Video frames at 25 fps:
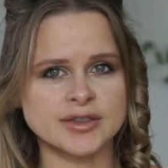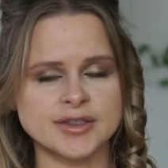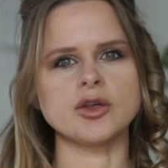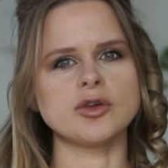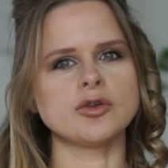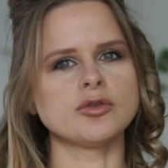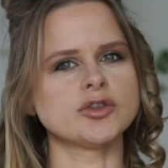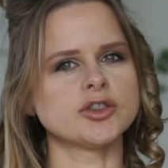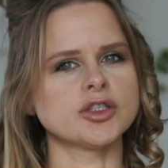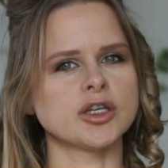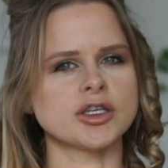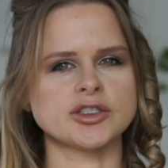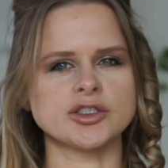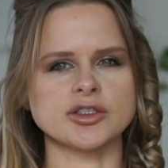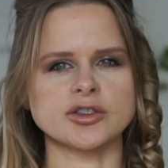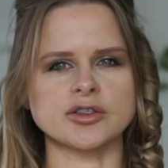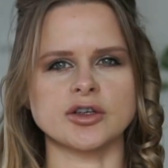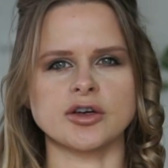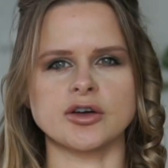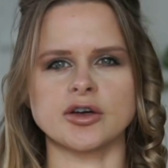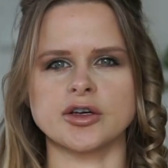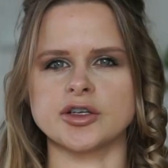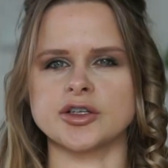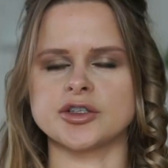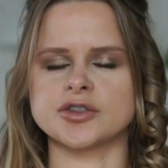You judge your
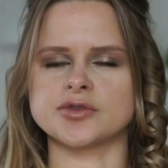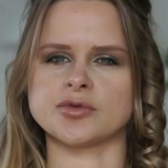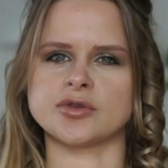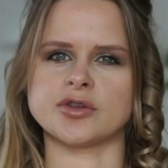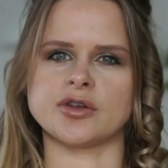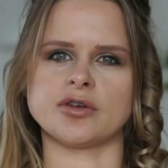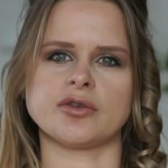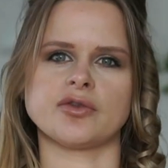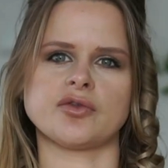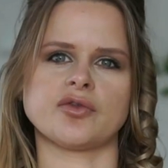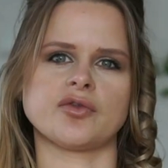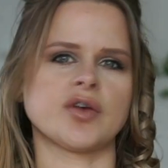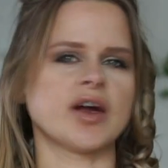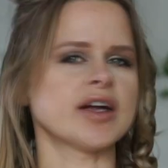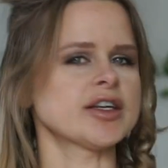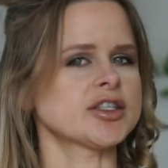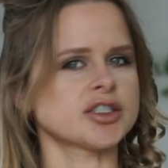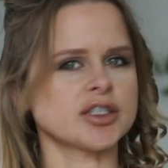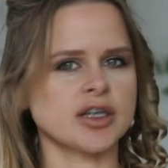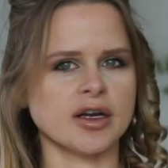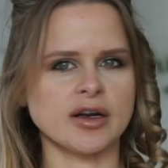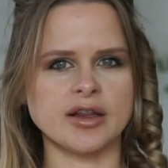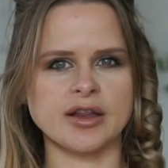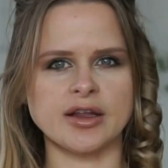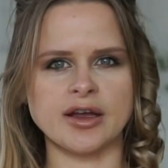cookies when they're
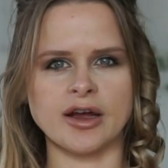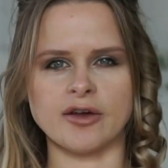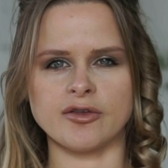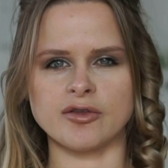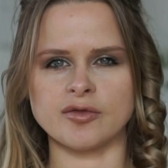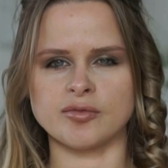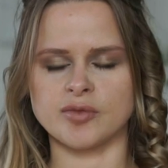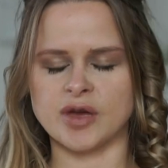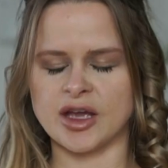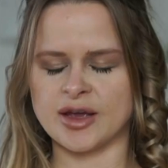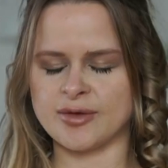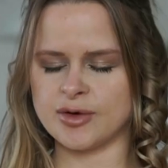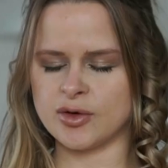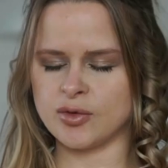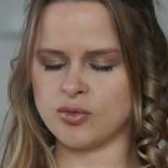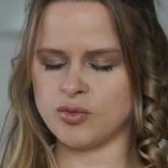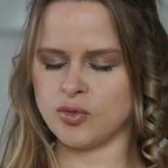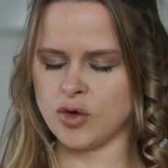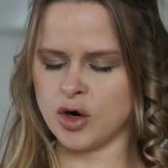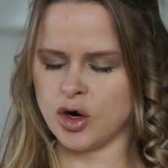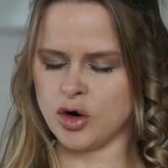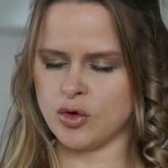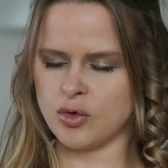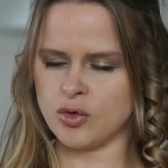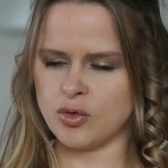fresh out of the oven, baby.
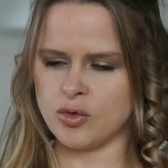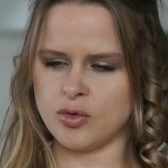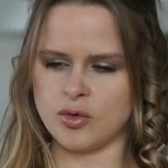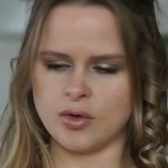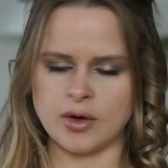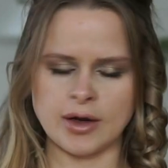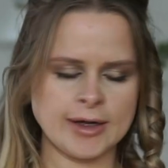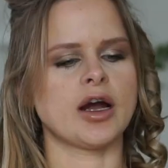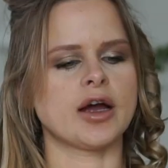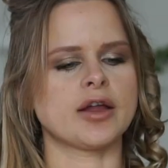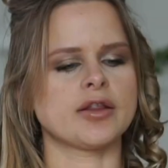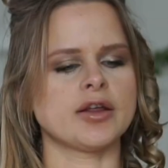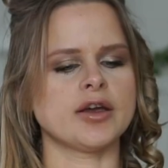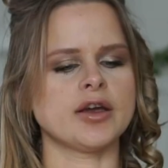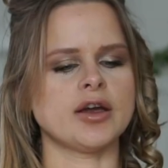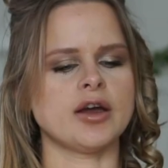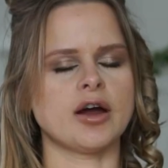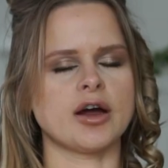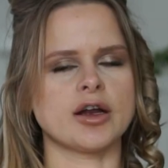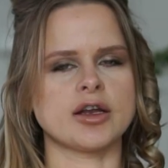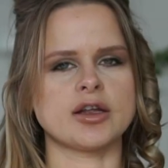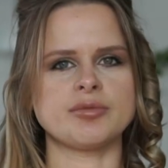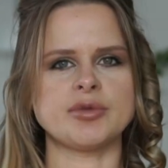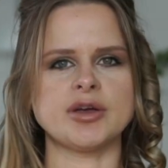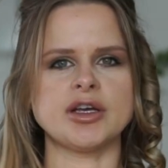Woo! I think
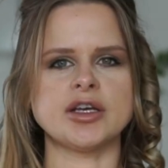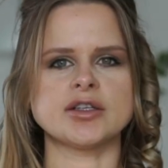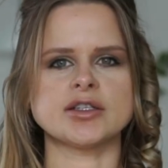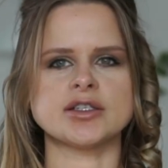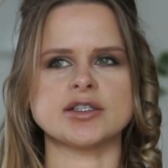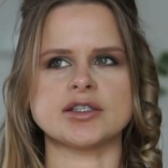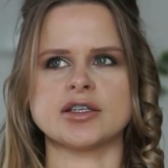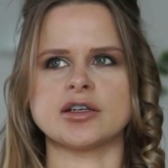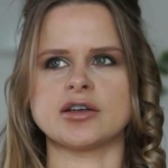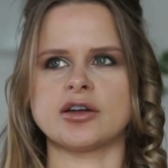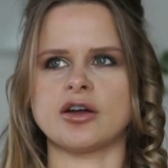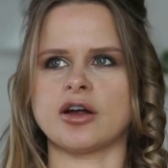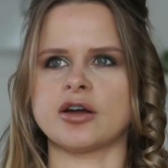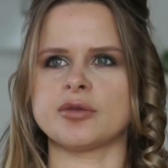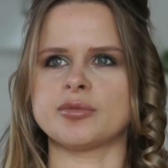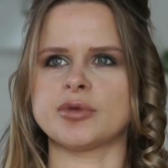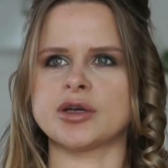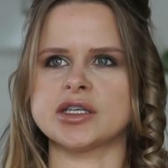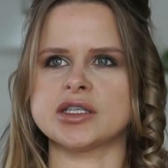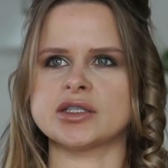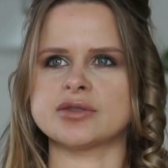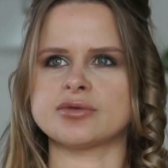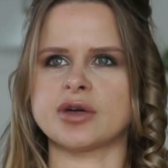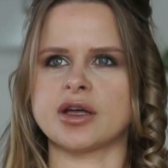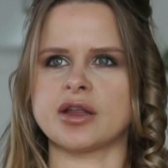honeybee is
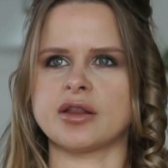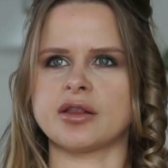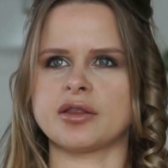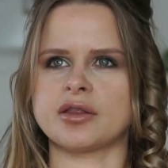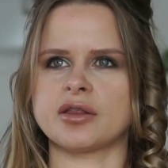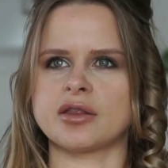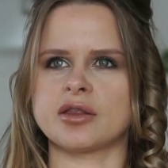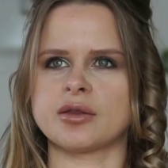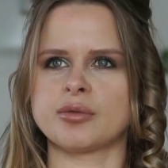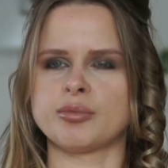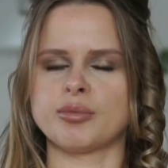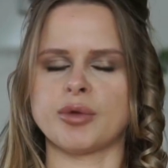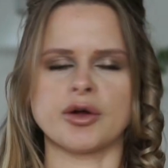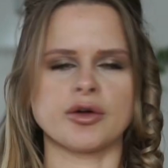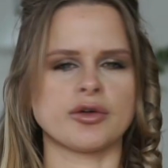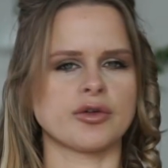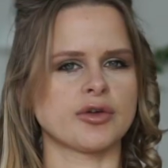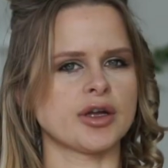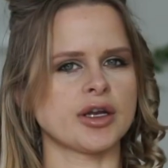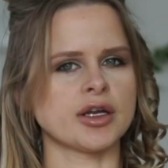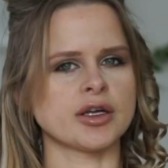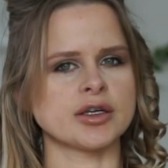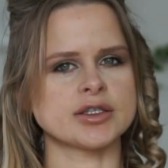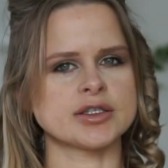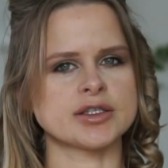synonymous with
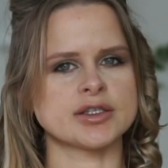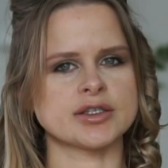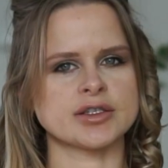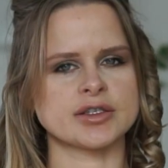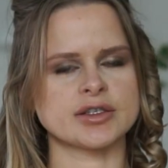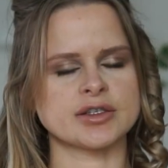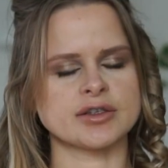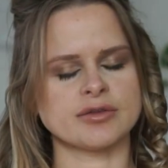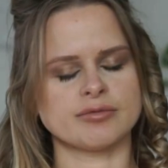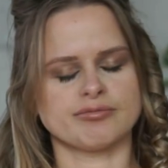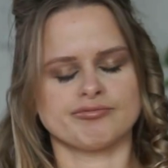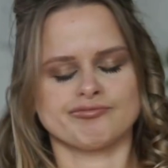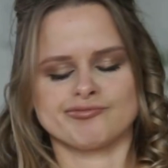margaritas.